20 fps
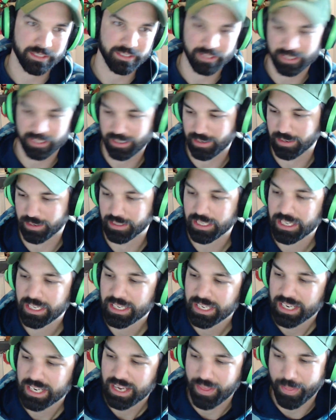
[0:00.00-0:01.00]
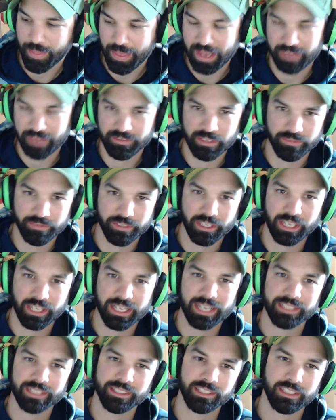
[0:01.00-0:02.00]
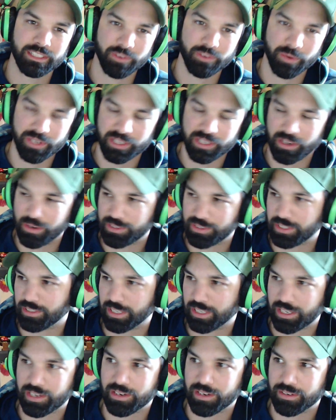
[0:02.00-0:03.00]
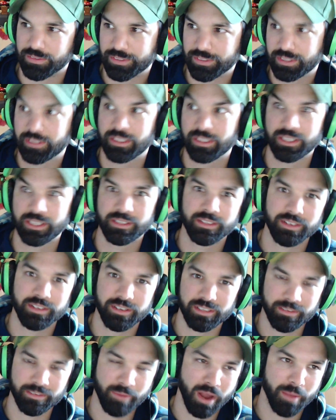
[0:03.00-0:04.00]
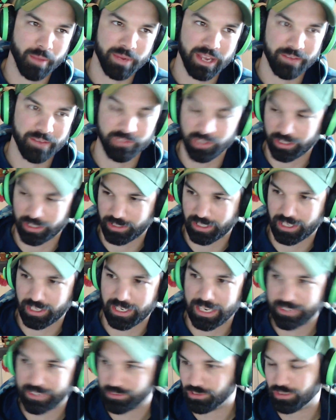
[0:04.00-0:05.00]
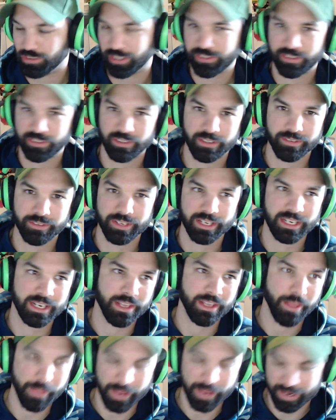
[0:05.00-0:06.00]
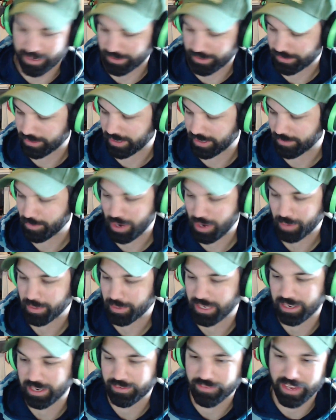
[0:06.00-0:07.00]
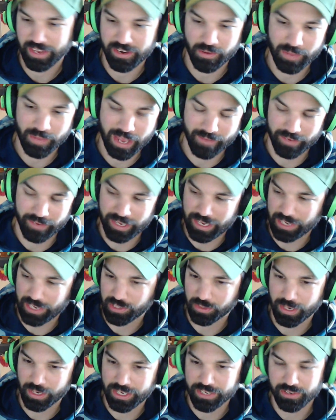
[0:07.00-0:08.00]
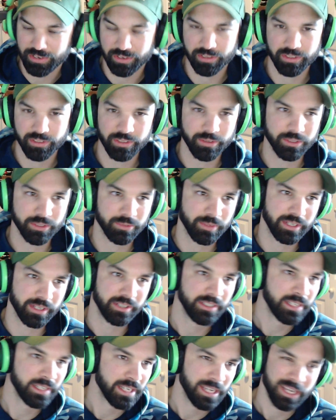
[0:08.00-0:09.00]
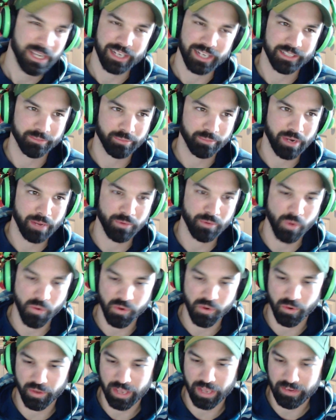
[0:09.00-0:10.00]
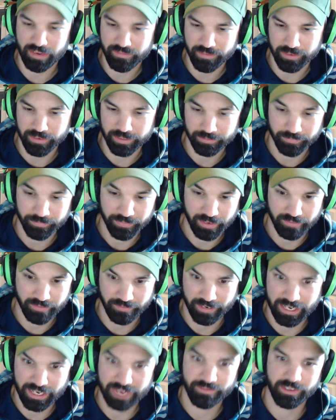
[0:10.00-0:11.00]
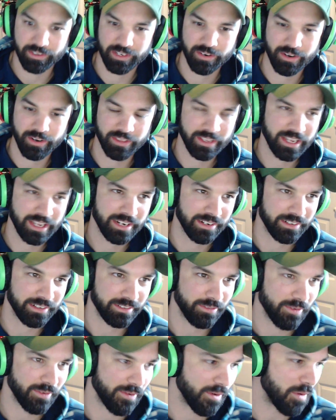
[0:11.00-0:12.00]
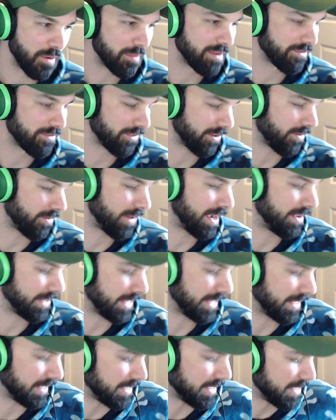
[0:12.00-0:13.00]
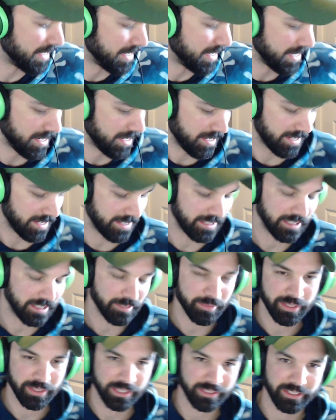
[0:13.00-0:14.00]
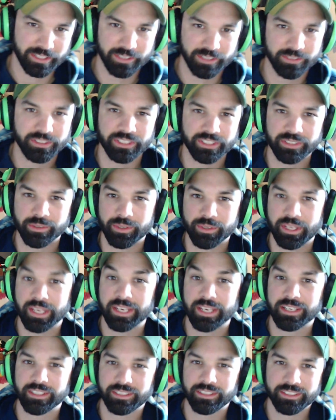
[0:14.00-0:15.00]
And then they have different classes. If you want to go to like, you know, 6 series, they probably have just a class just on that. And then they also probably have, I know they have a hay training you can do as well. I'll probably won't go to that if I ever go to that, it won't be for a while yet, because I don't deal with hay stuff at all.